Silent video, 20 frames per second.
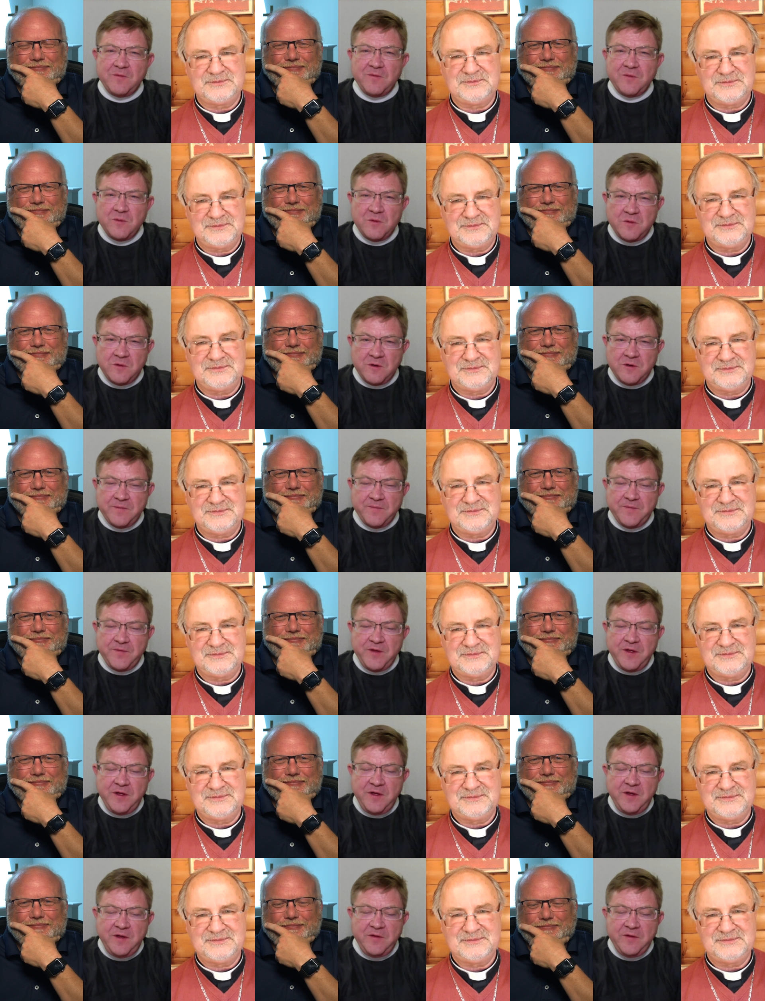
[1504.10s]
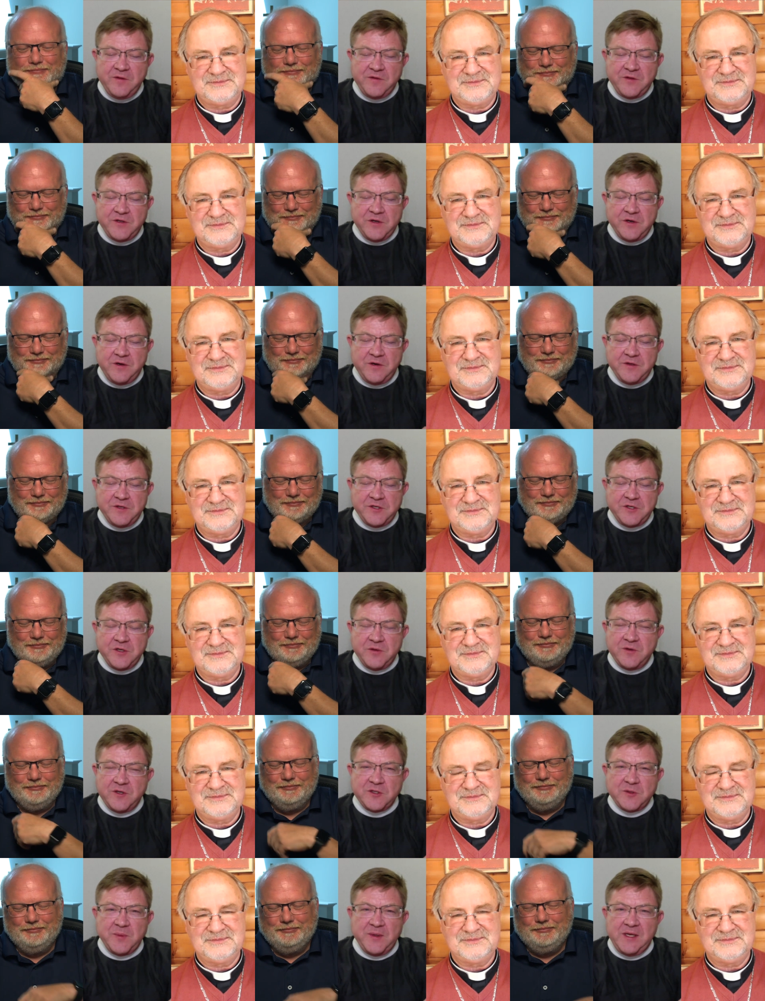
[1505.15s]
Speaker 1: before the start of the
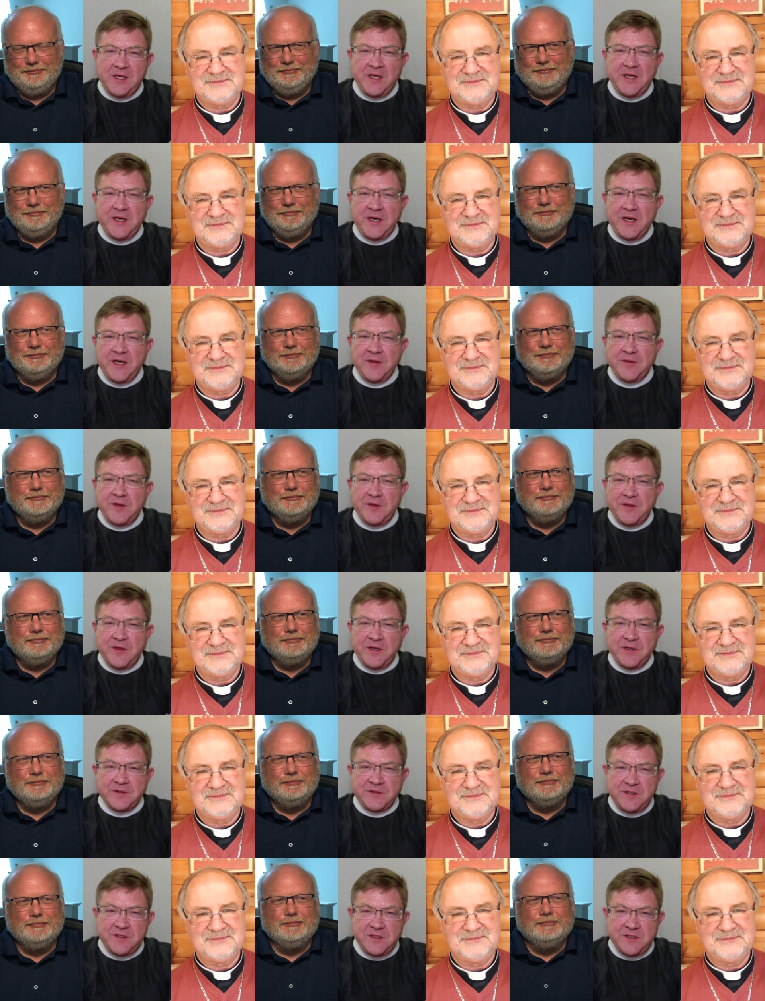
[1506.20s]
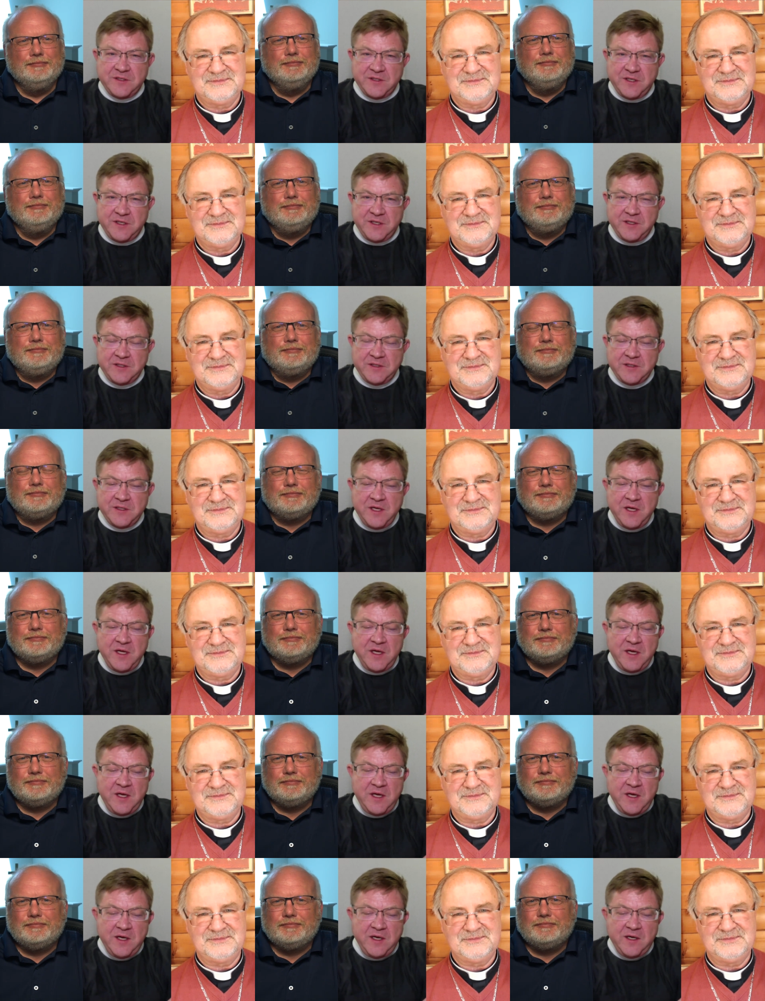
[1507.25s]
show as we laid out the things to discuss,
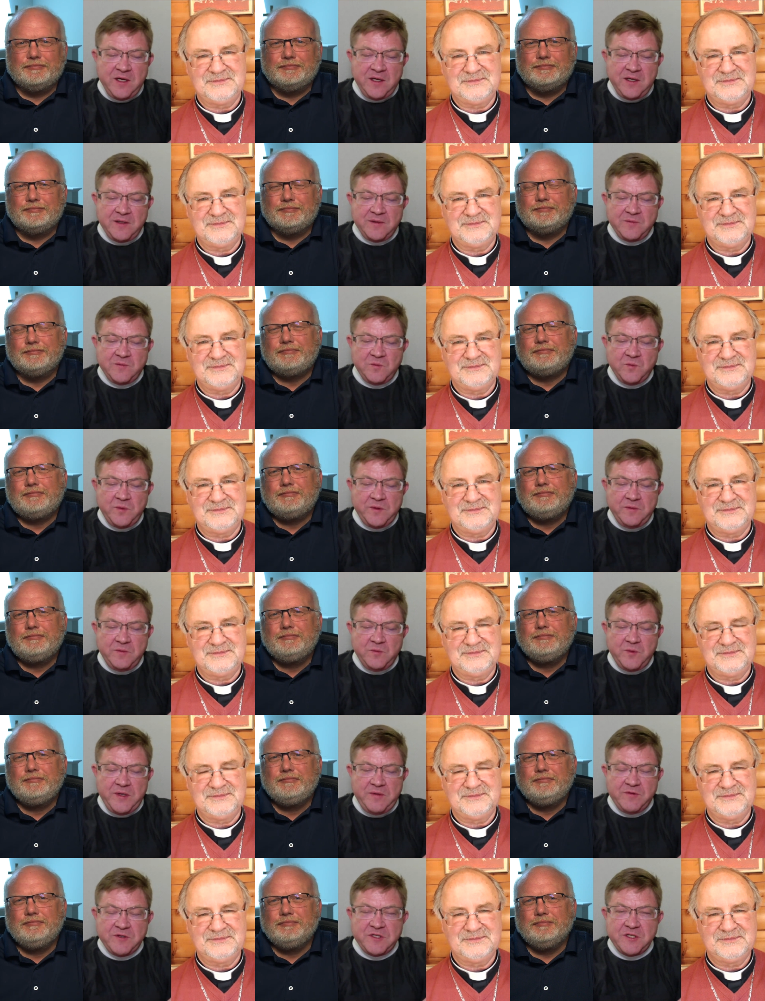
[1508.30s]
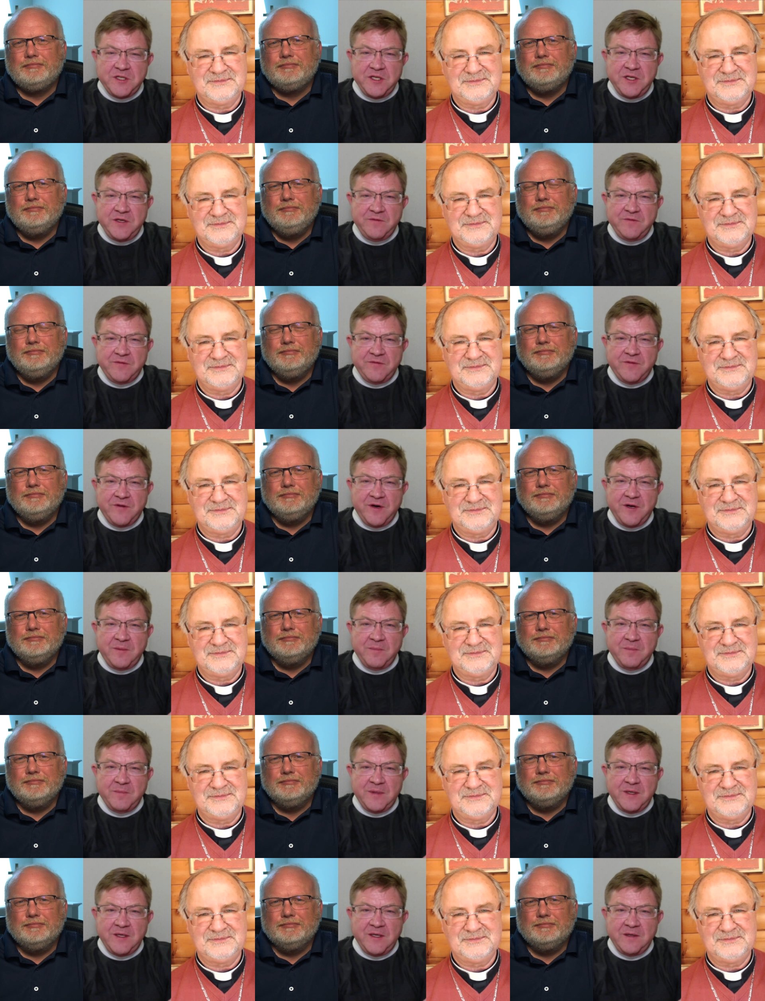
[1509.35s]
uh, we, we received
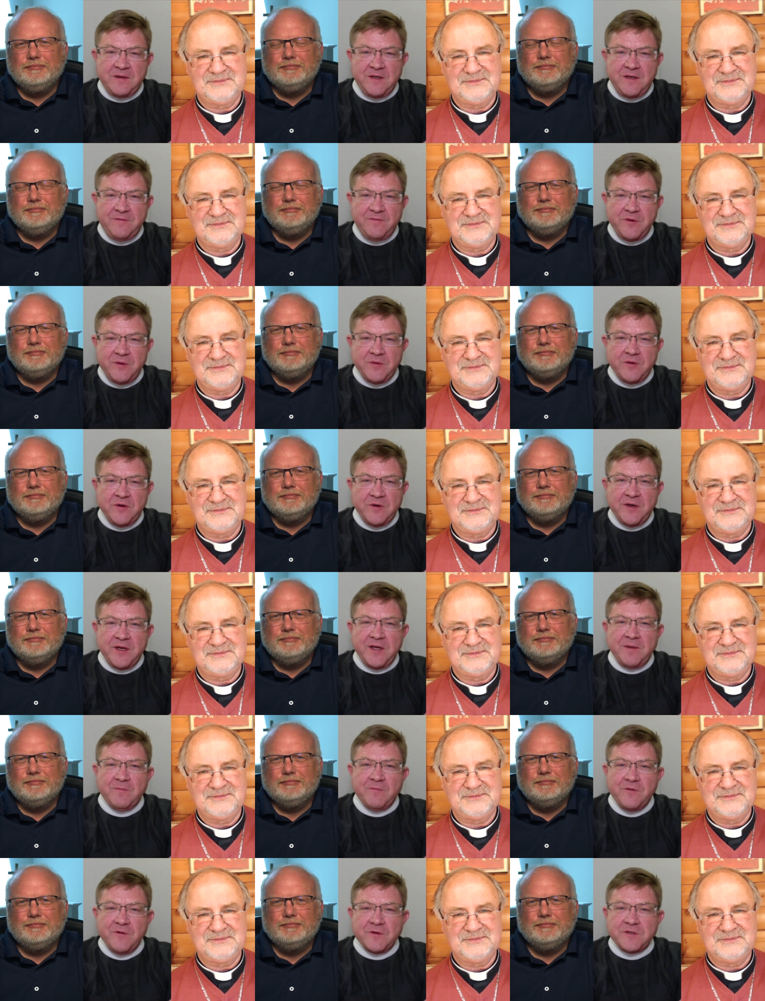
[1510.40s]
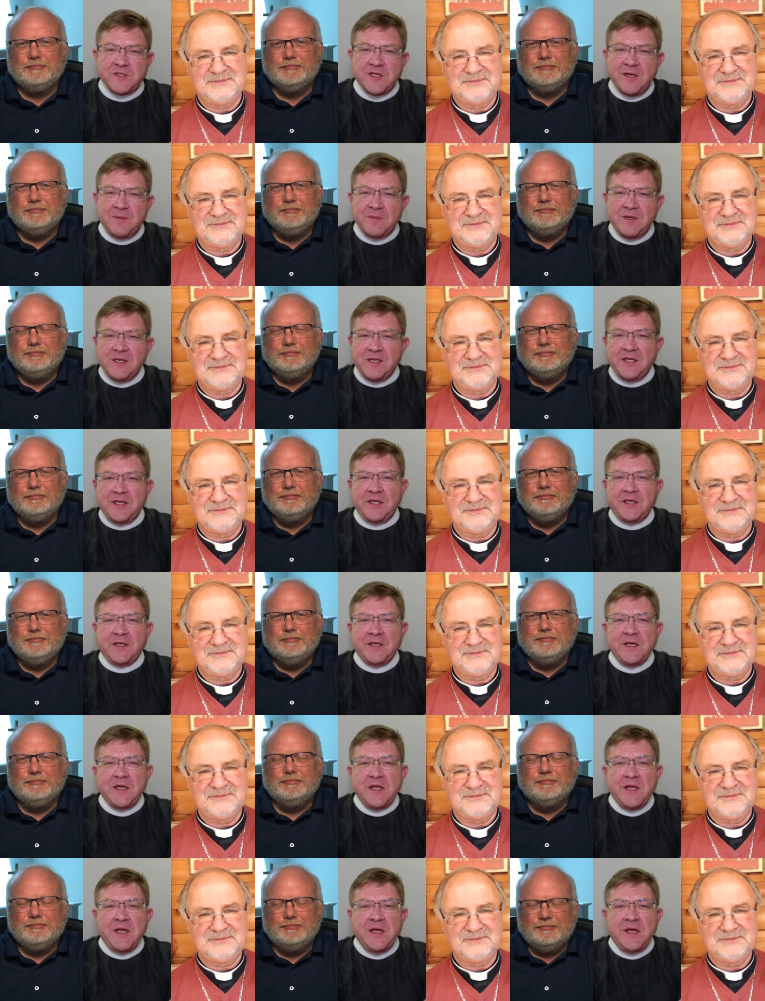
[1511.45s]
from uh, viewer named first name Helene,